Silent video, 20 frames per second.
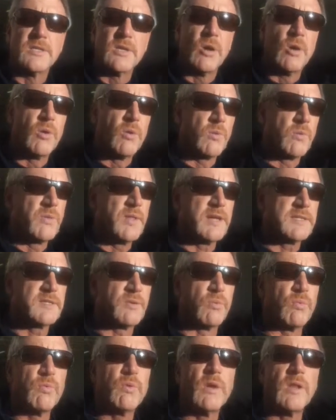So
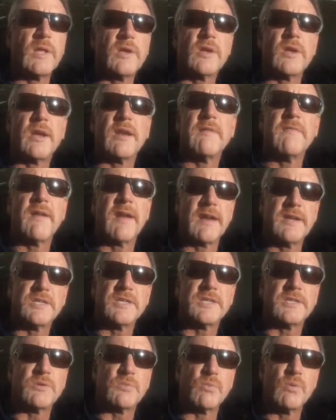that's a really good
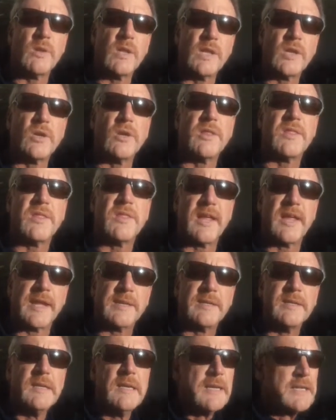advantage. That's a really good thing.
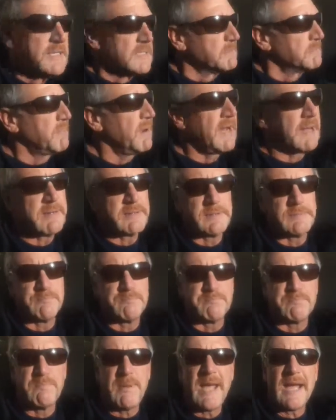But
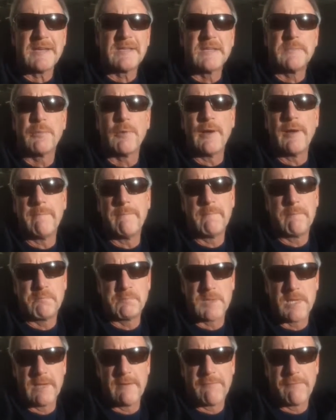back to
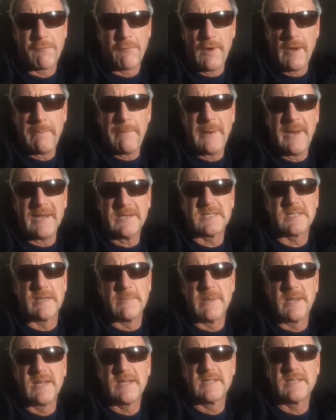free
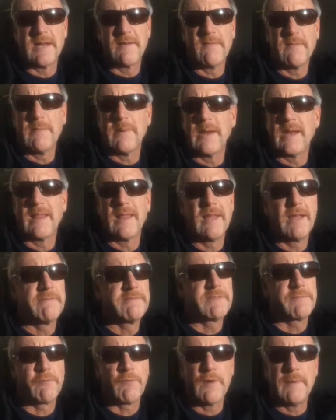pizza, because everybody
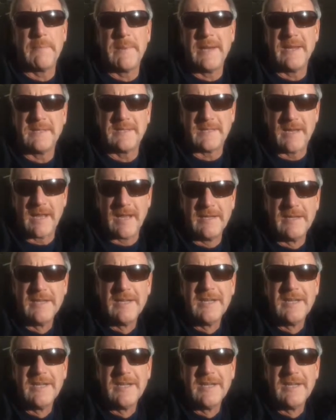loves free pizza.